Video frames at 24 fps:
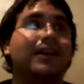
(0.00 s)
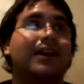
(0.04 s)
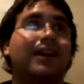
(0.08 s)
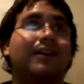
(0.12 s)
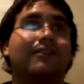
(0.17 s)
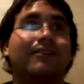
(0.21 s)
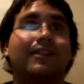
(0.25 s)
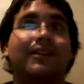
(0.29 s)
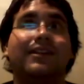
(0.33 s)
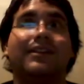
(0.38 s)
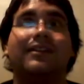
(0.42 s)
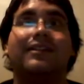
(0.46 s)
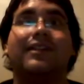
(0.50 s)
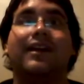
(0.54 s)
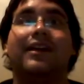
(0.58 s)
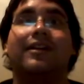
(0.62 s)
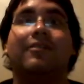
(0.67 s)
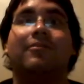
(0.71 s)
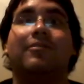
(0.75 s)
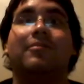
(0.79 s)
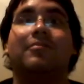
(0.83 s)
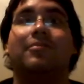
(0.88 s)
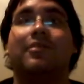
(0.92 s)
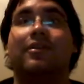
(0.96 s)
I really did like
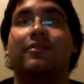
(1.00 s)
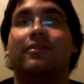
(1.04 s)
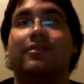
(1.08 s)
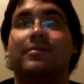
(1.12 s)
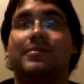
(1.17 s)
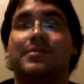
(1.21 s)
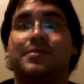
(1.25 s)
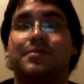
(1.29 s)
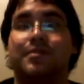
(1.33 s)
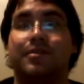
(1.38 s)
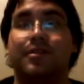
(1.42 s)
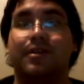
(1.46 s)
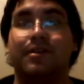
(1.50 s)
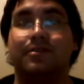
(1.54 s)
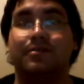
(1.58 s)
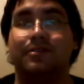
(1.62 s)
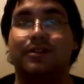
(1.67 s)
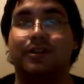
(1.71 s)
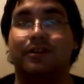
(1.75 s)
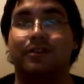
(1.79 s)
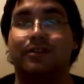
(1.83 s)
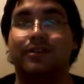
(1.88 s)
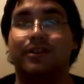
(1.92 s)
at one point Rey Mysterio